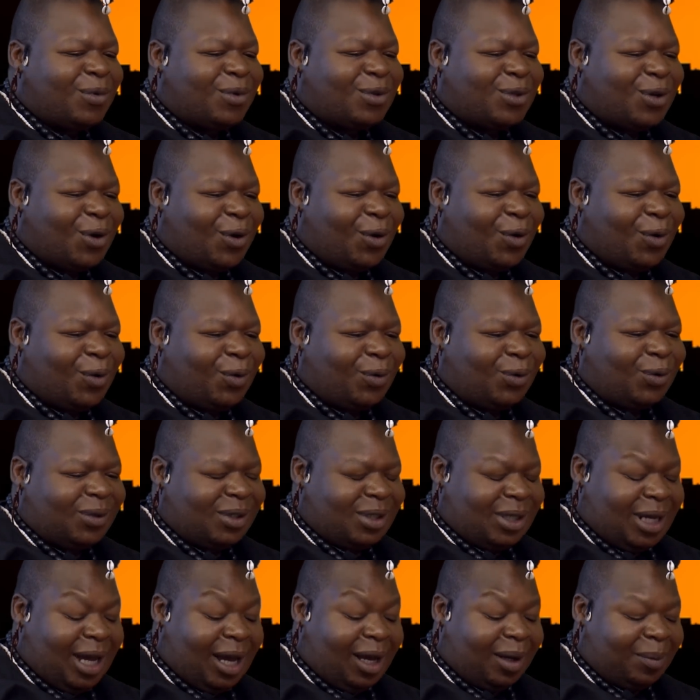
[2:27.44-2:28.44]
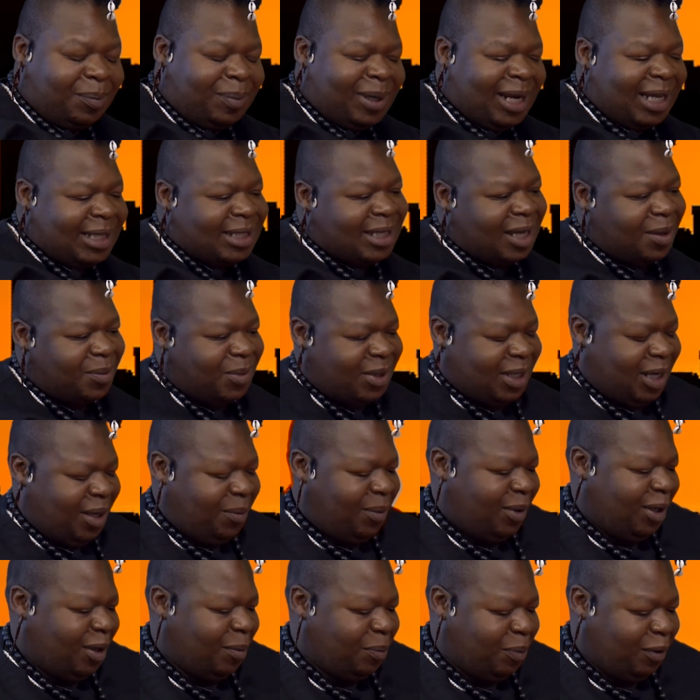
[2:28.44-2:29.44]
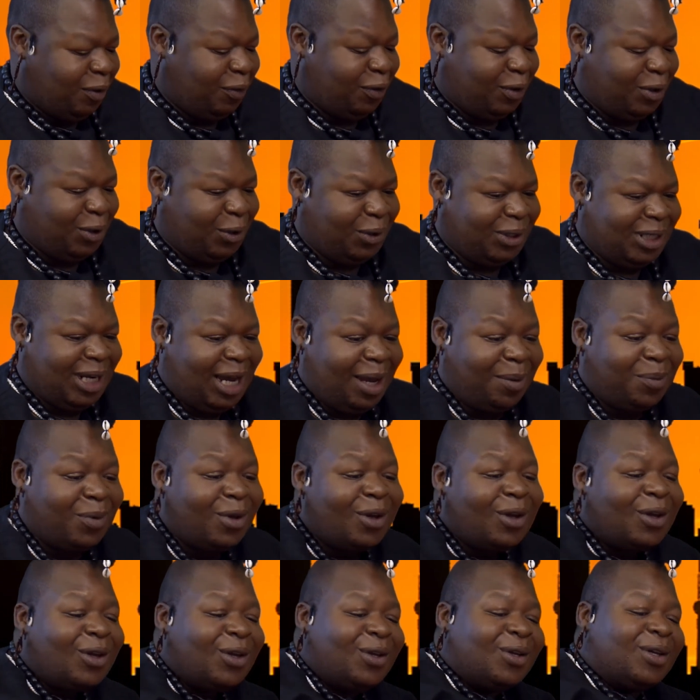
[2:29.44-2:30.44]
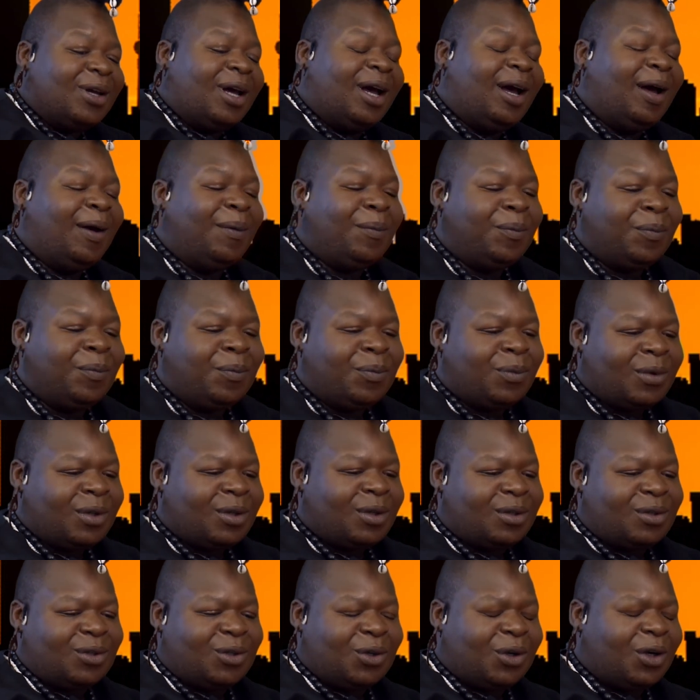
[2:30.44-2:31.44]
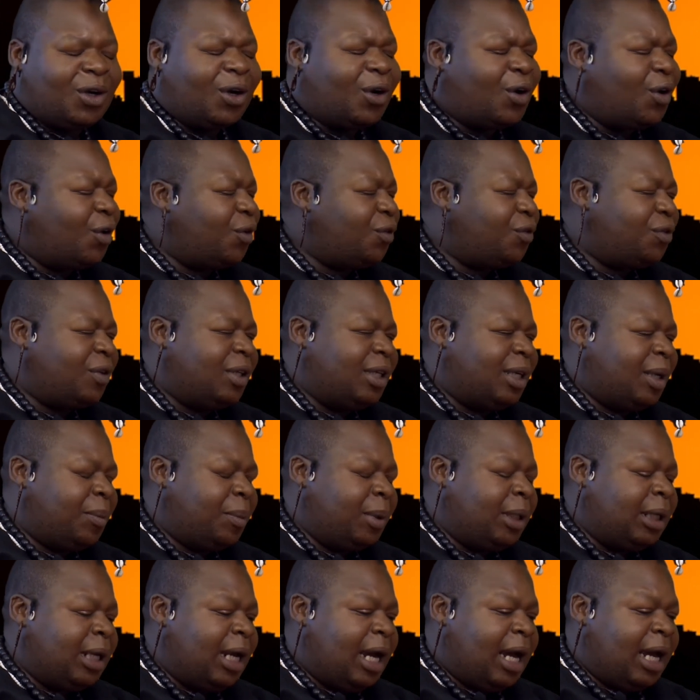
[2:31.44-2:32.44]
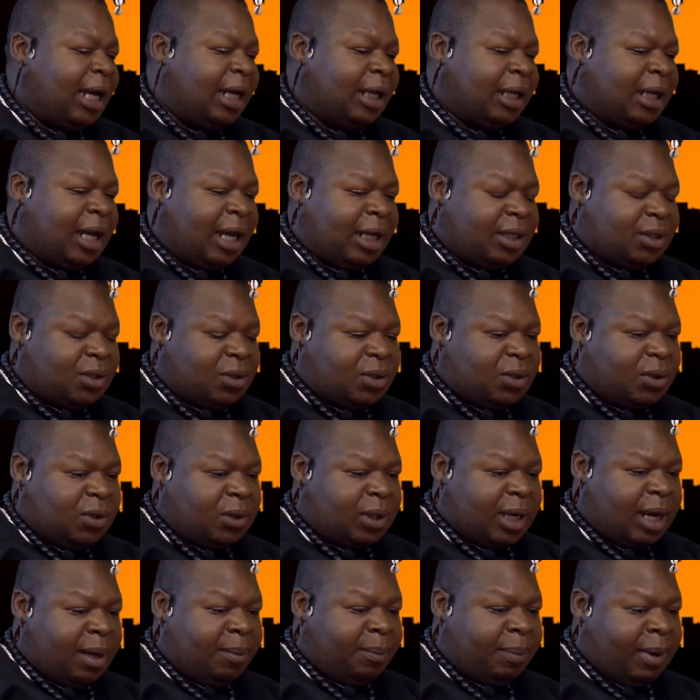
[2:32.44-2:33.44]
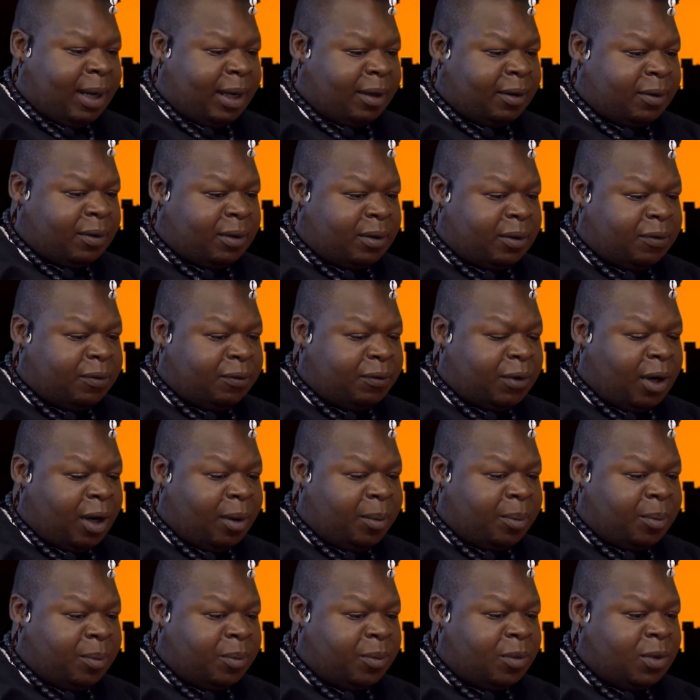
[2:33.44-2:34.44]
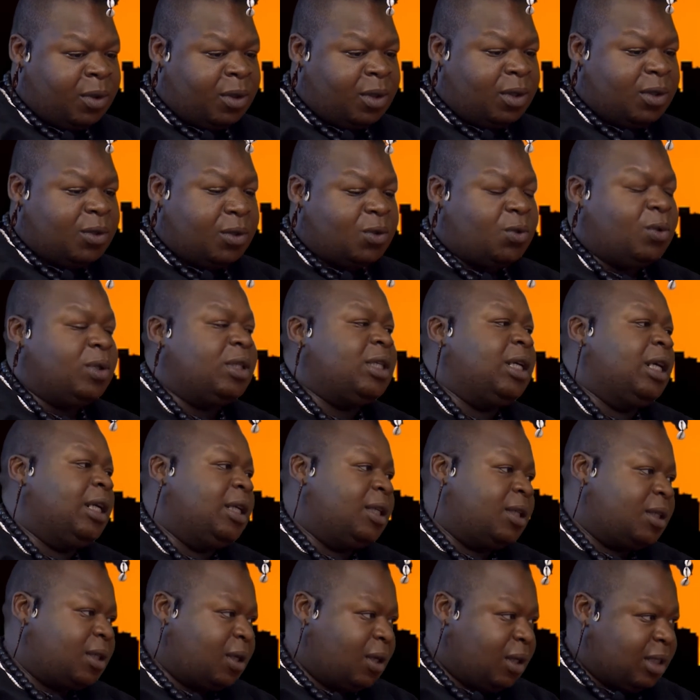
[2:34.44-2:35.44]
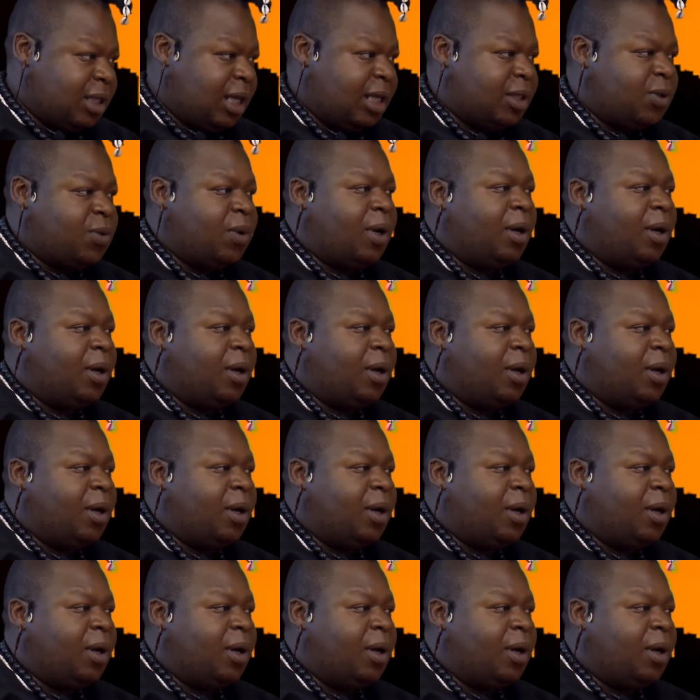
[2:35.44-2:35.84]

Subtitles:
So yeah, Blood Psalms came at a pivotal time. During COVID, I mean, I had to come back from Switzerland because that's